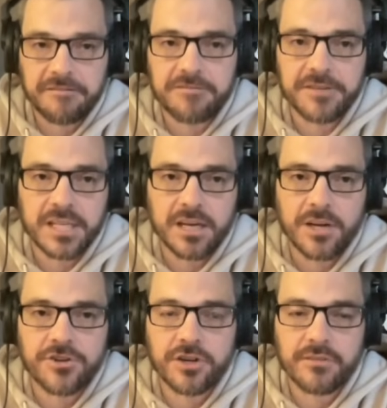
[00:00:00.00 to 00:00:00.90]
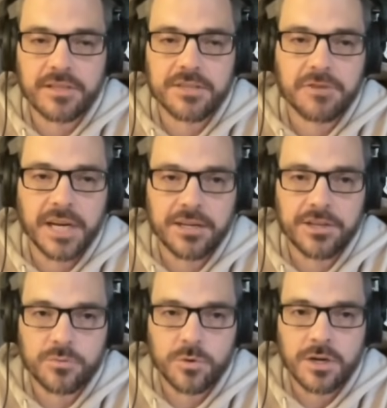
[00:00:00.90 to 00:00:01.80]
1,500 of its
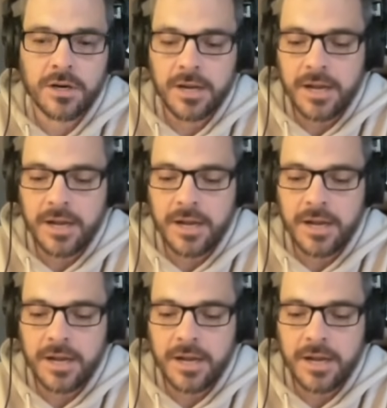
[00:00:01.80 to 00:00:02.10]
fighters were